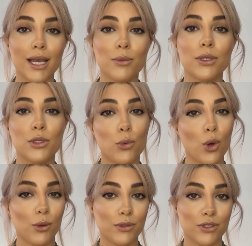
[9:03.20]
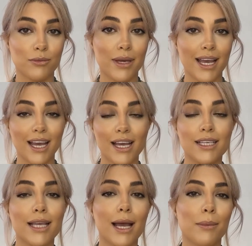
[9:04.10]
and with the warmth of my
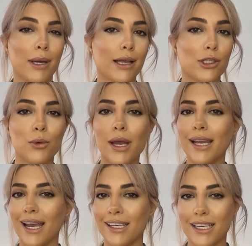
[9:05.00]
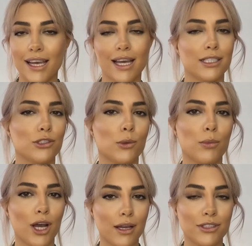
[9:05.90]
hand, I blend away any lines or
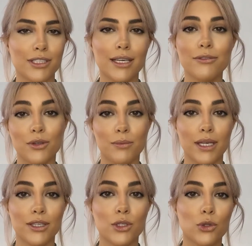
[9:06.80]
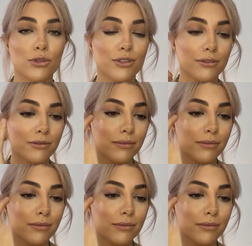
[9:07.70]
marks left on my nose.